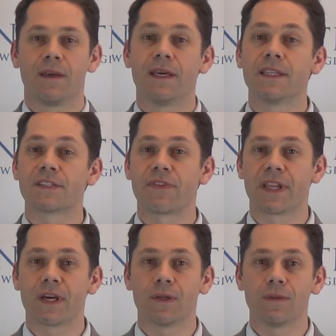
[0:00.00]
In this
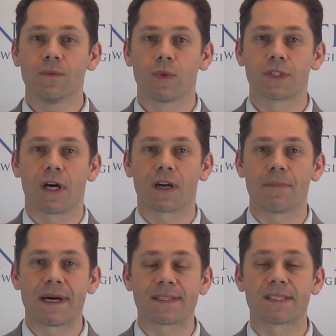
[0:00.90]
video, we'll talk
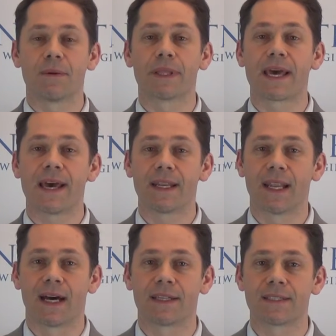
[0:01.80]
about some of the
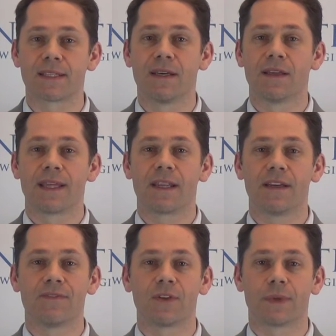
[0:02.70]
headlines that
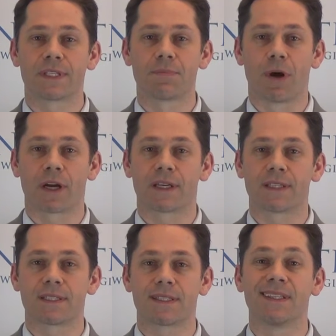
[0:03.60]
influenced
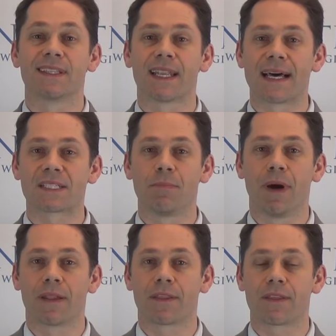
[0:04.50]
markets in the last
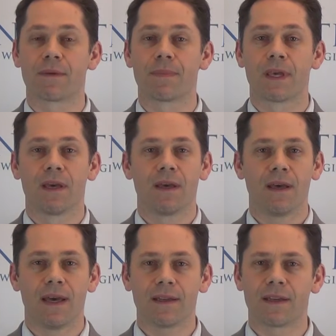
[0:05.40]
month
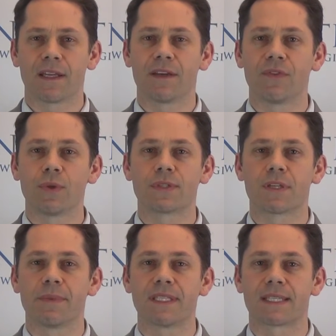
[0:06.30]
and can give you
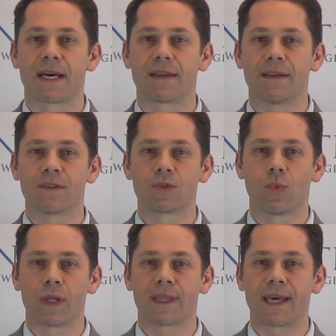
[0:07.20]
some insight into
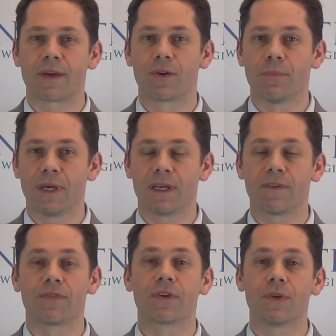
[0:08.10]
what they could
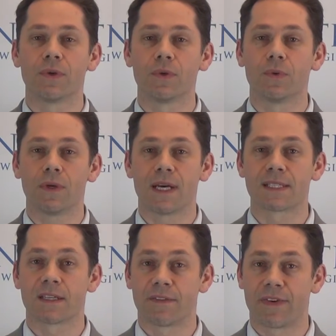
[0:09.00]
mean for you
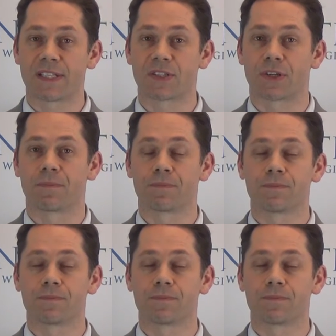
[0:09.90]
as an investor.